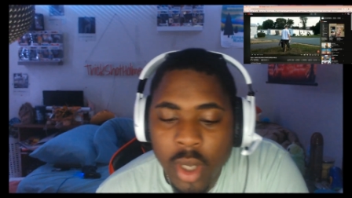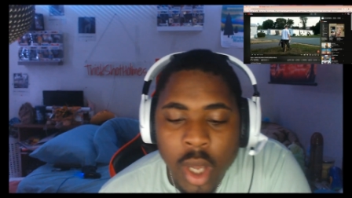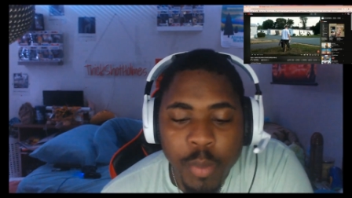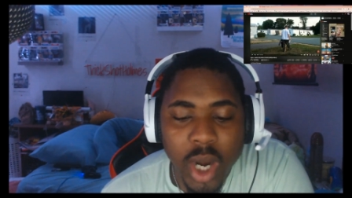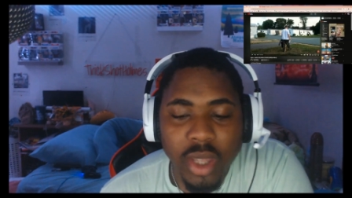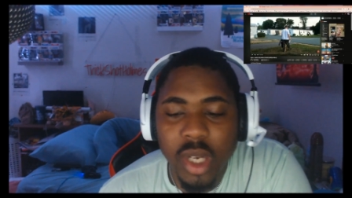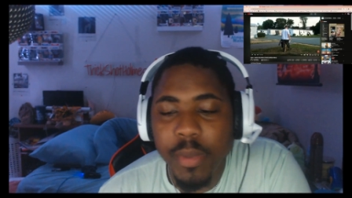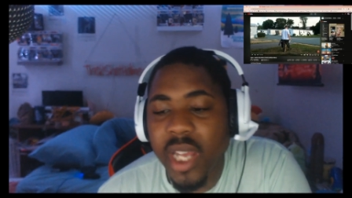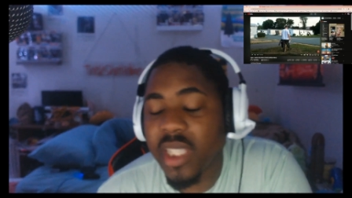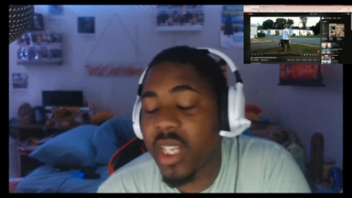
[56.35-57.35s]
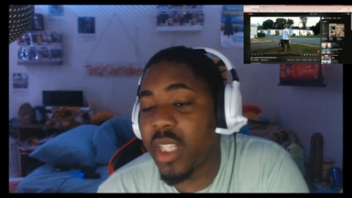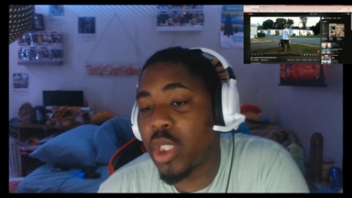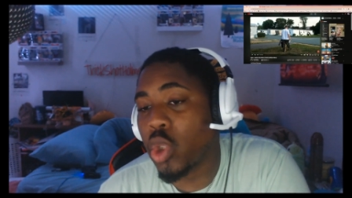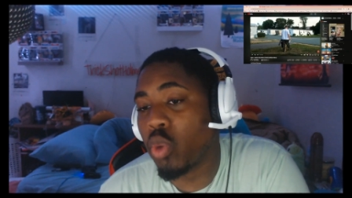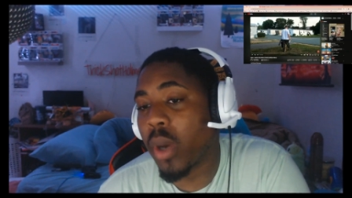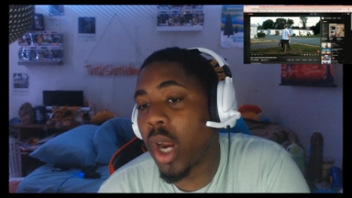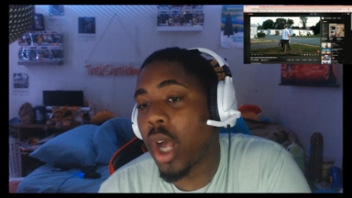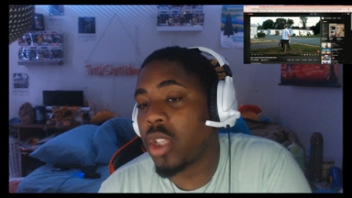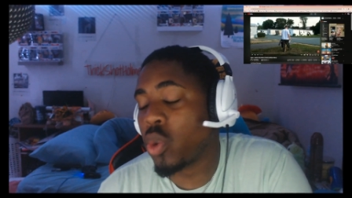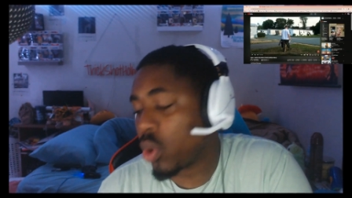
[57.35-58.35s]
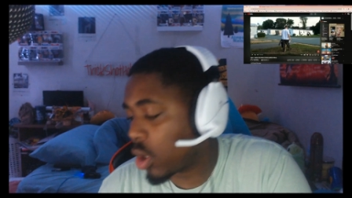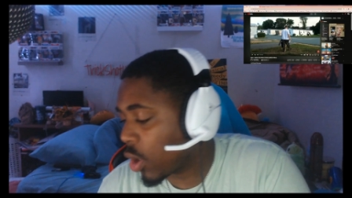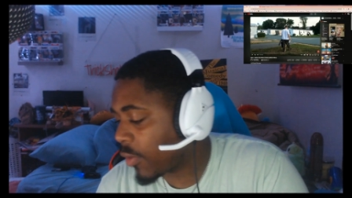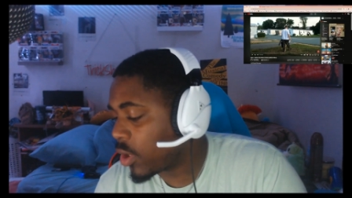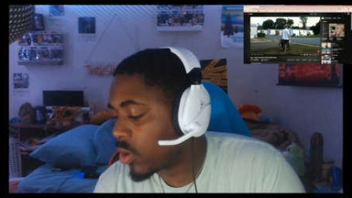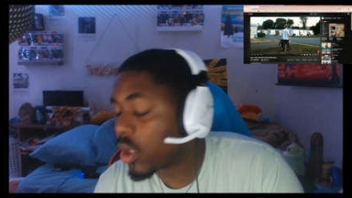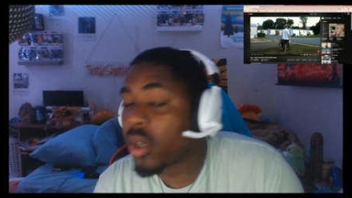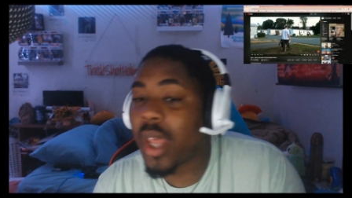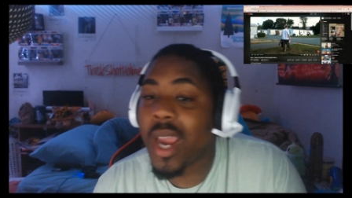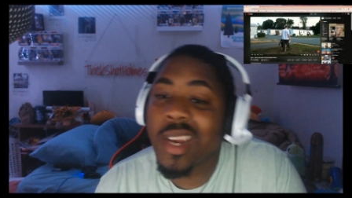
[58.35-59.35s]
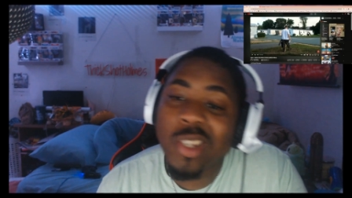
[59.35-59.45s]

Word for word: Apparently, the man is getting sued by the Hawk Tuah girl for using her likeness.